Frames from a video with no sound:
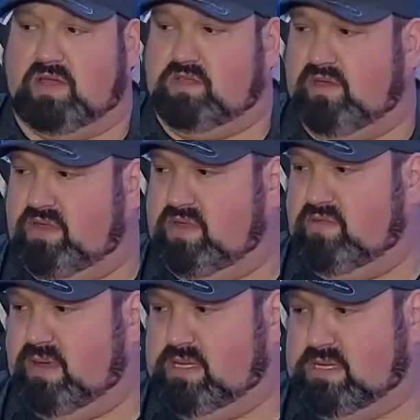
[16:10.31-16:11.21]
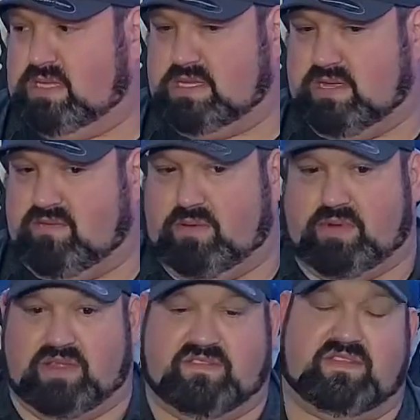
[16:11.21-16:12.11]
I do have another mouse that does have
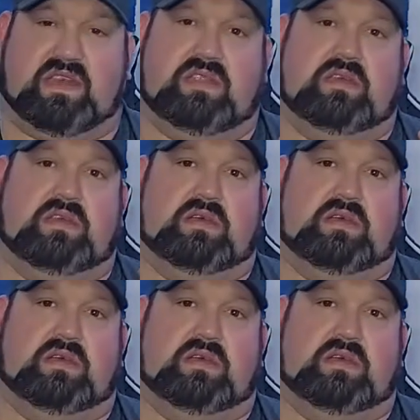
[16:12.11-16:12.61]
rubber on the side.